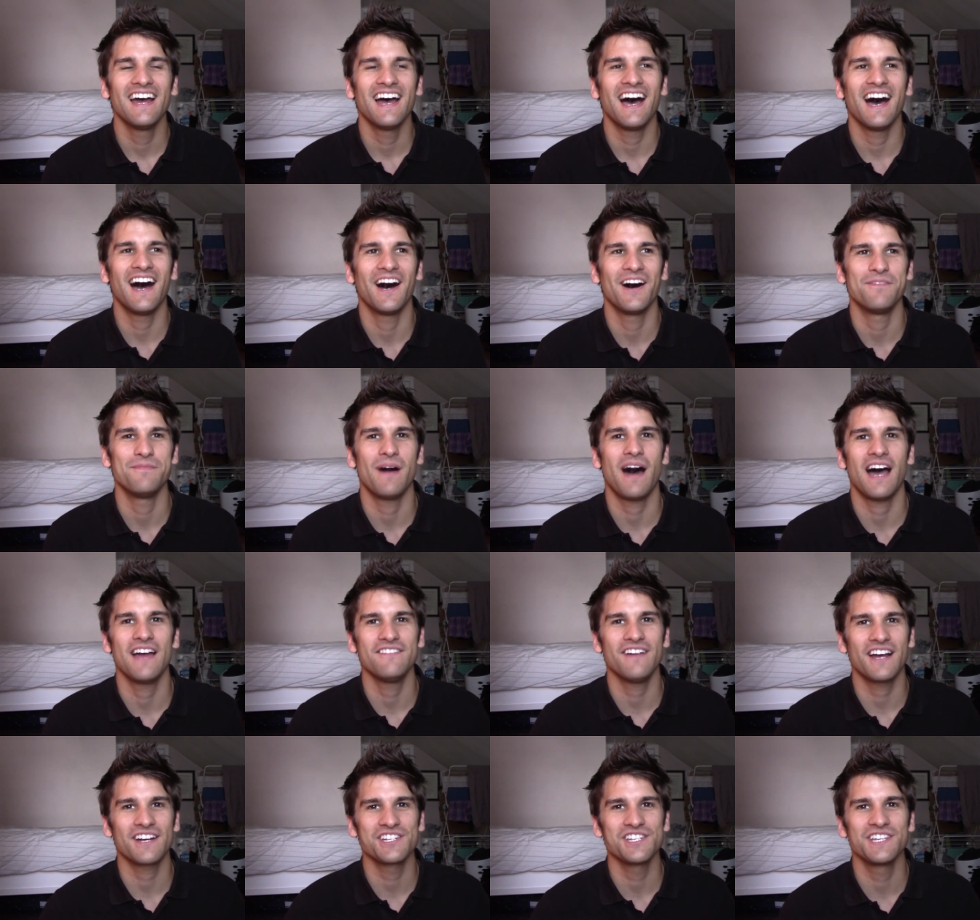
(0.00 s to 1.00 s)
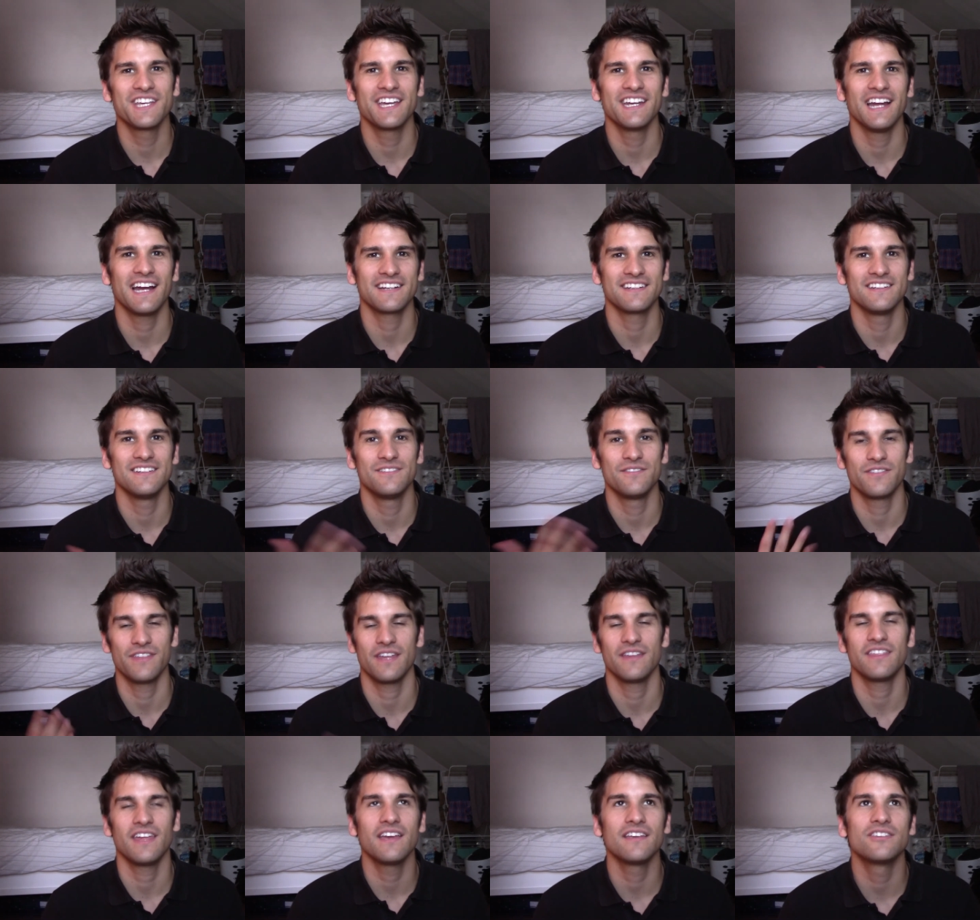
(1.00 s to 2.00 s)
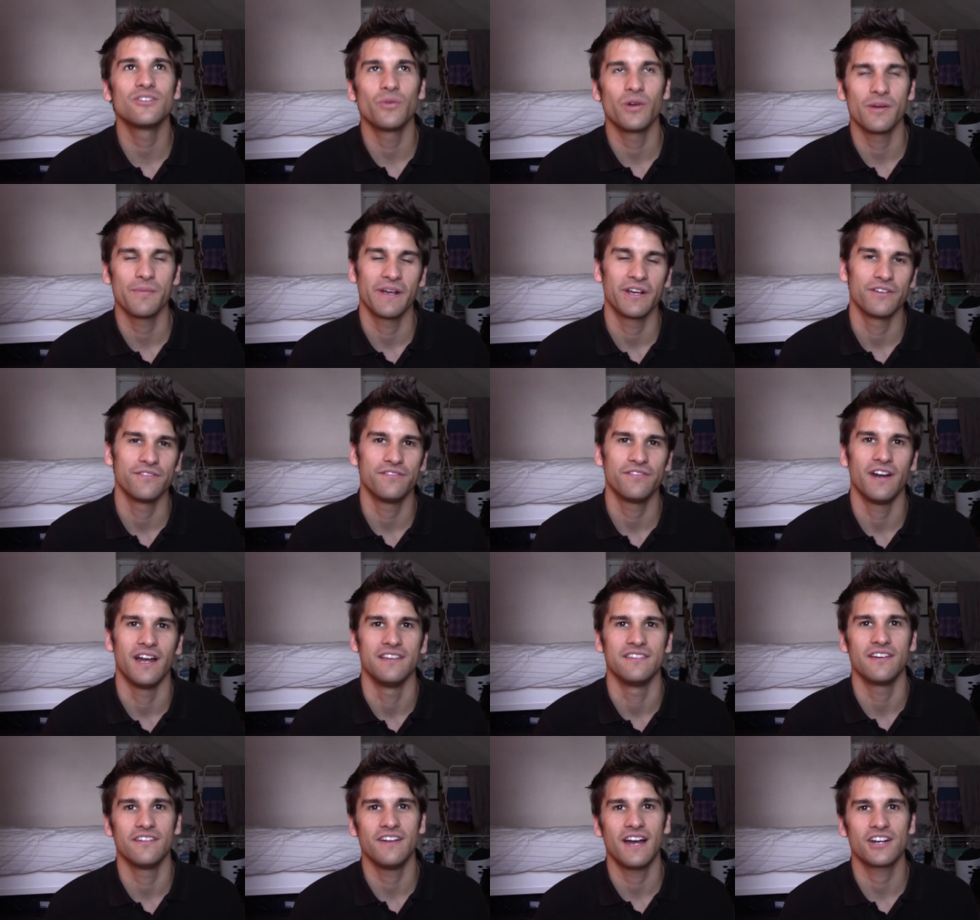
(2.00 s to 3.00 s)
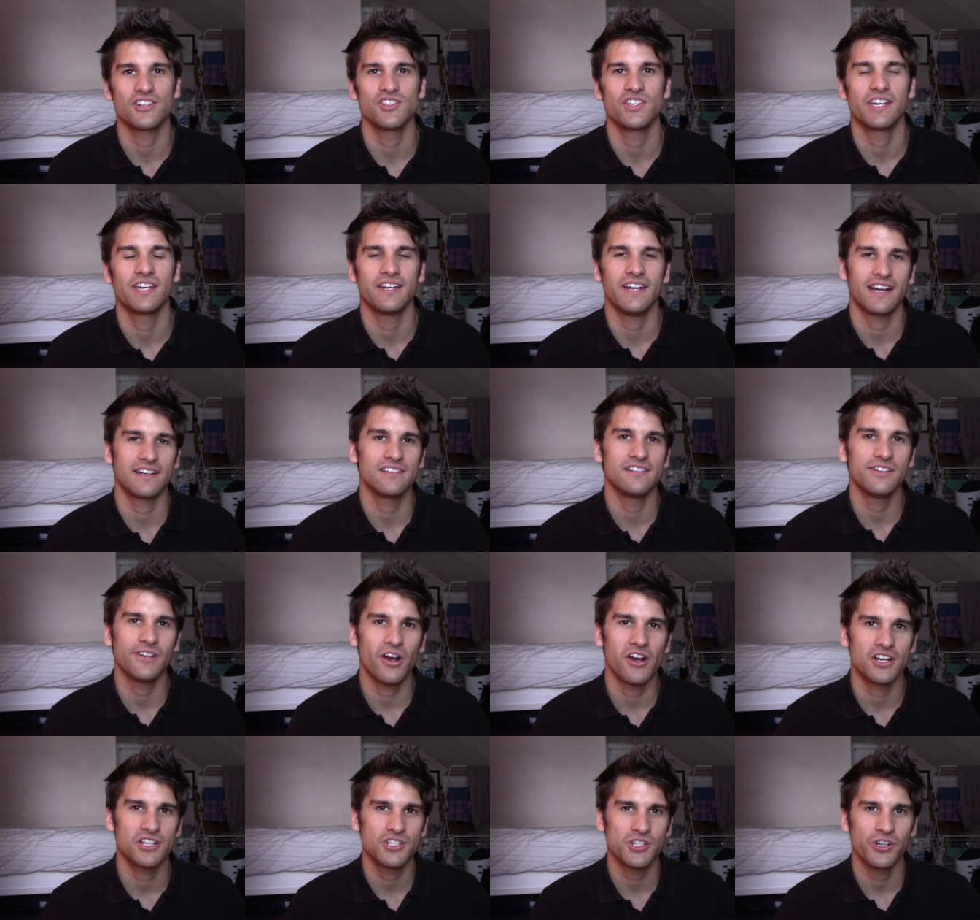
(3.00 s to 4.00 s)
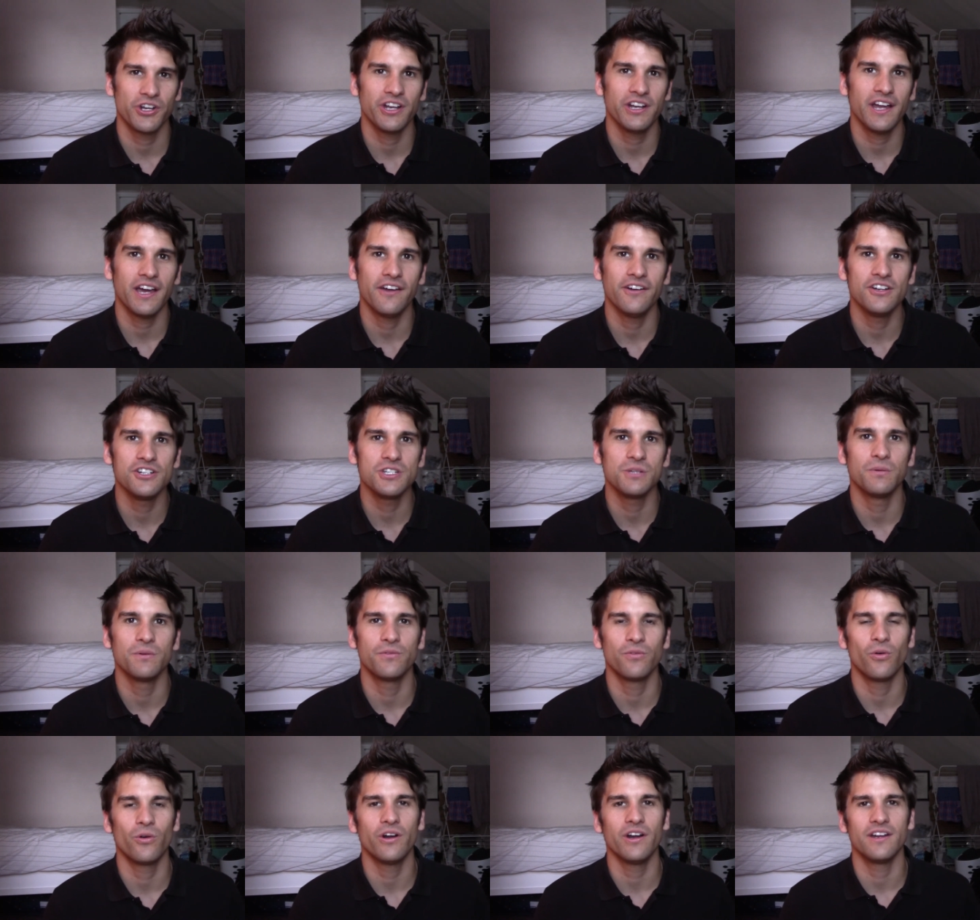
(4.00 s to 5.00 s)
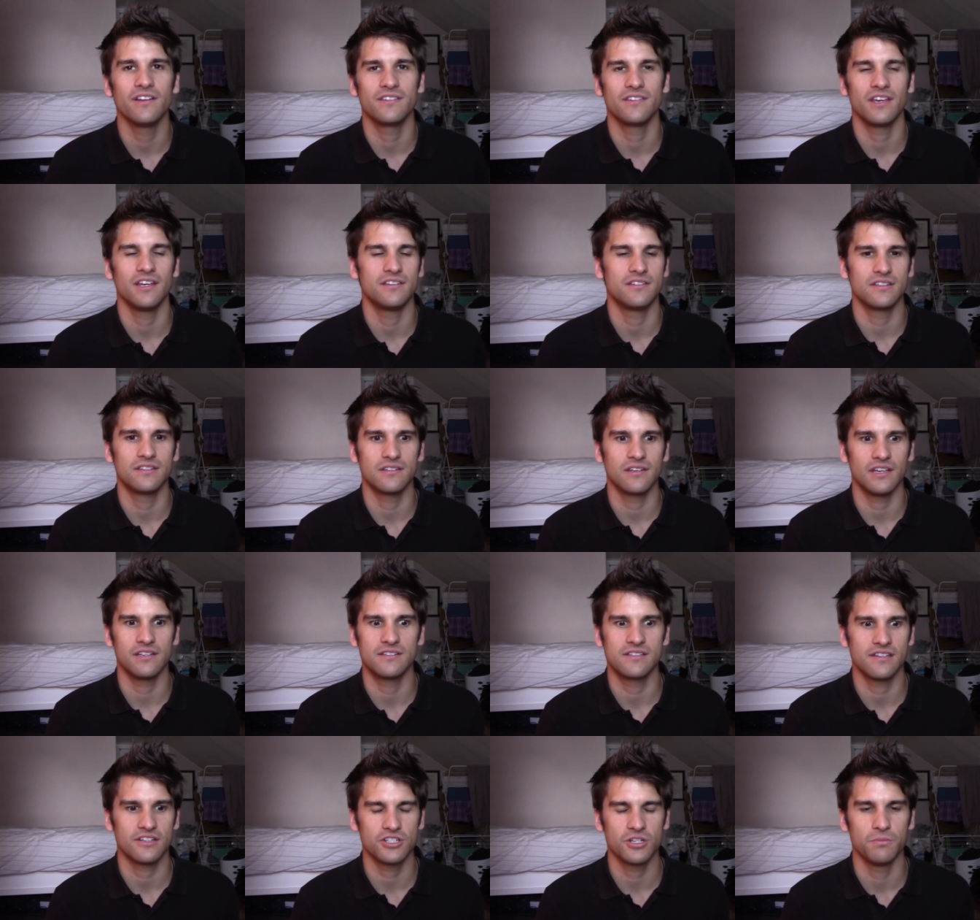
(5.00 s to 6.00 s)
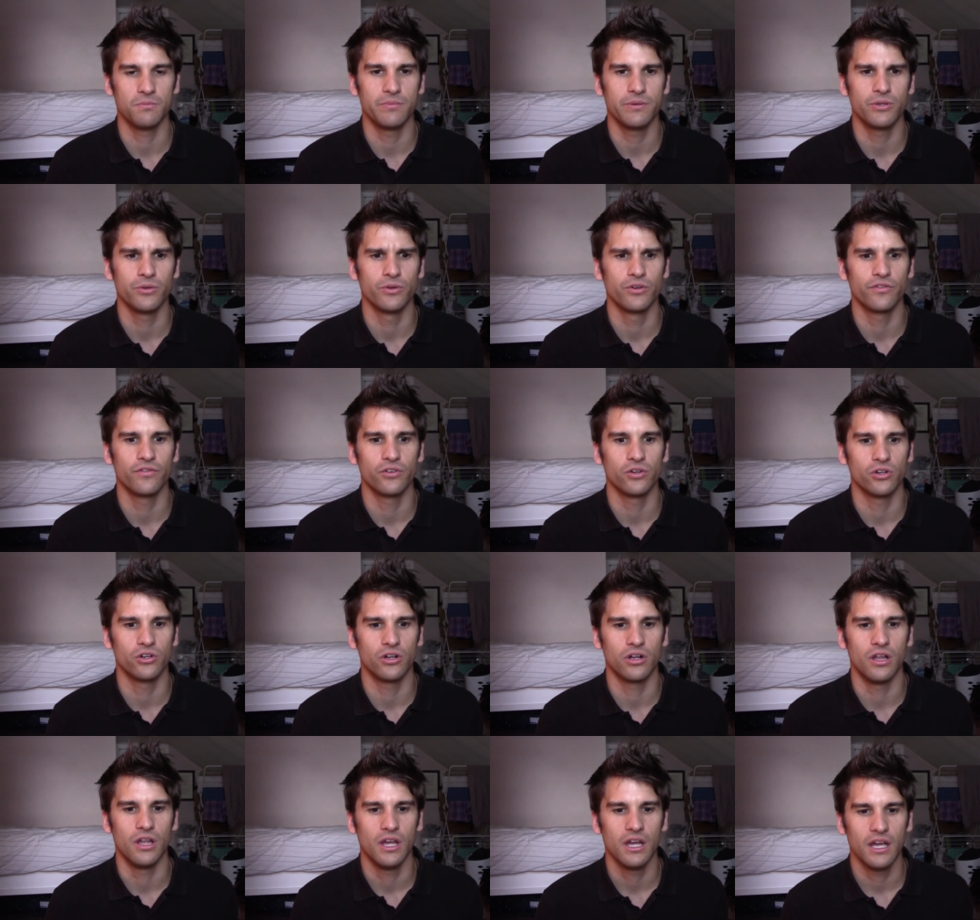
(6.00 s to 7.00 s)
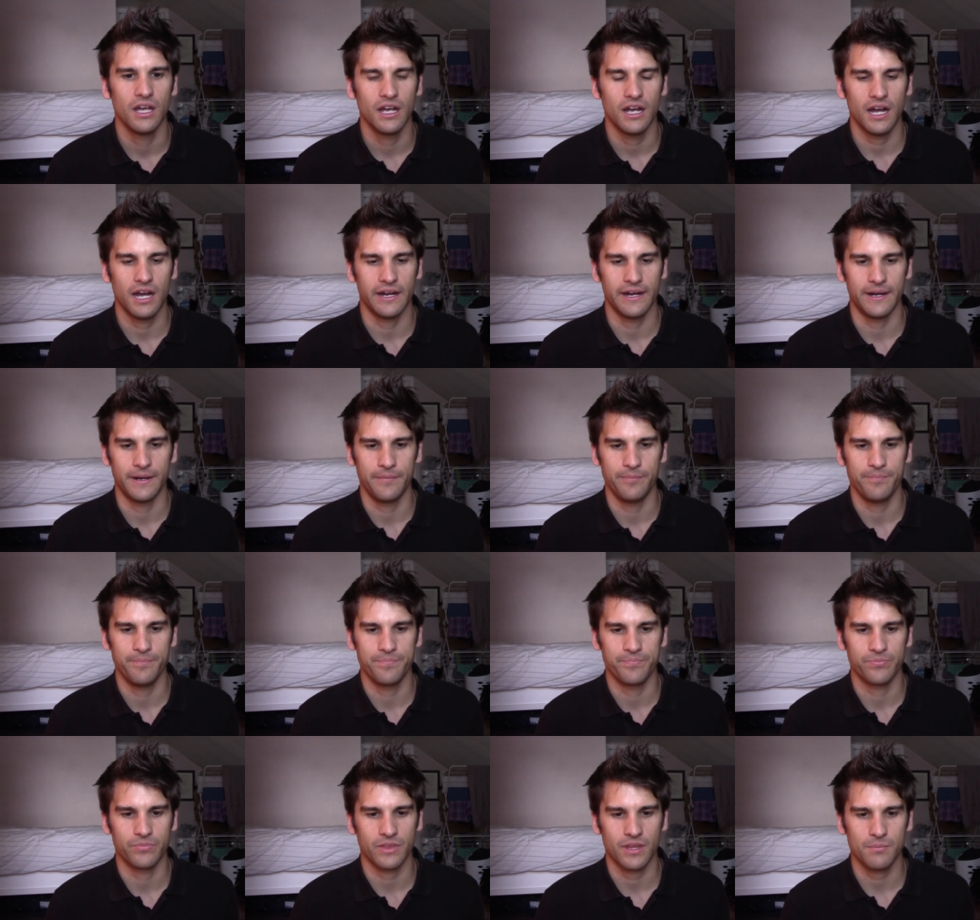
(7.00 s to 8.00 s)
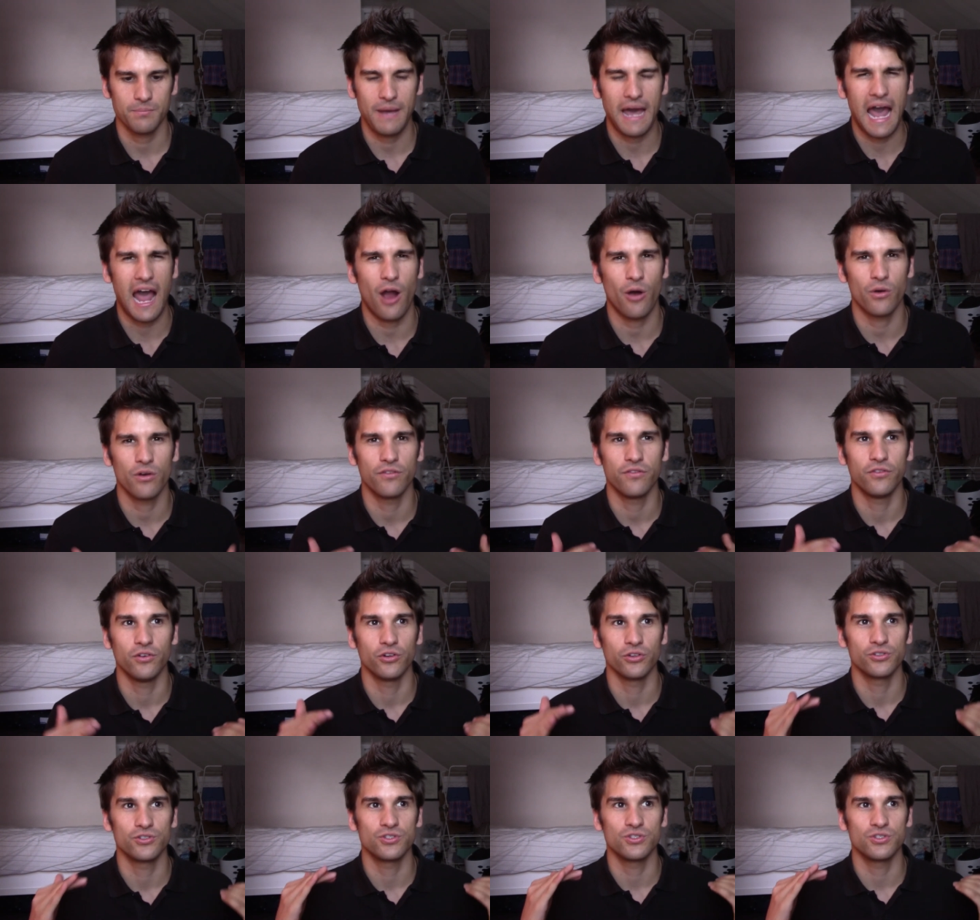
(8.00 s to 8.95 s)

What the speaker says: I've actually connected, thanks to one of my good friends, I've actually connected to Arcturian energy before, and it's such a beautiful, powerful,